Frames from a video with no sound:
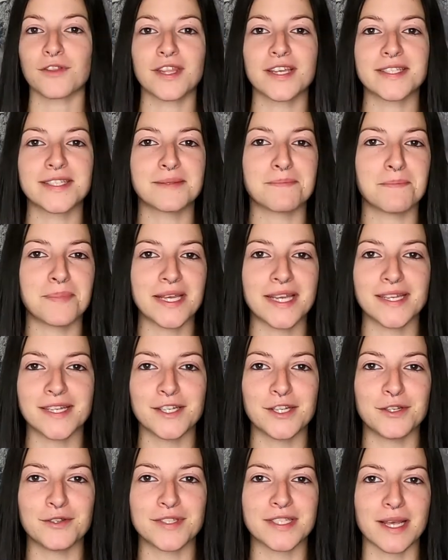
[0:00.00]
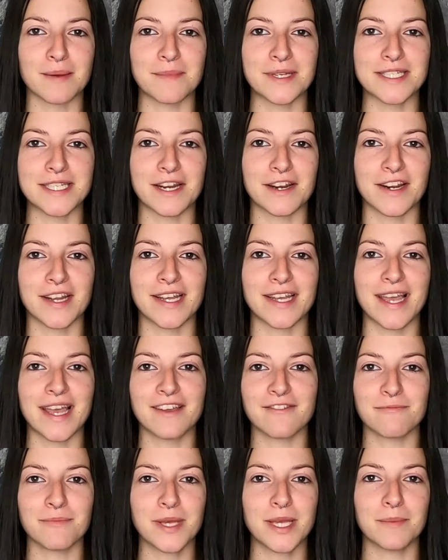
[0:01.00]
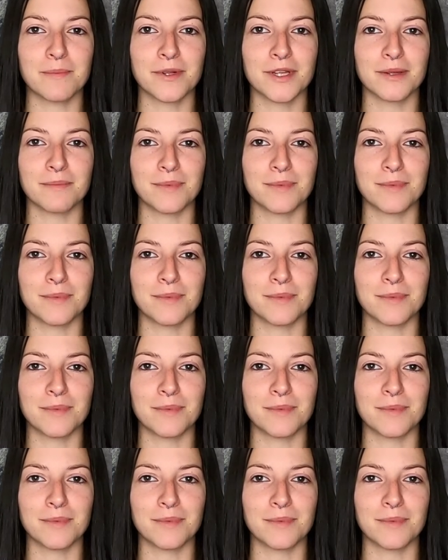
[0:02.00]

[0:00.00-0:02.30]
this big new cemetery gave people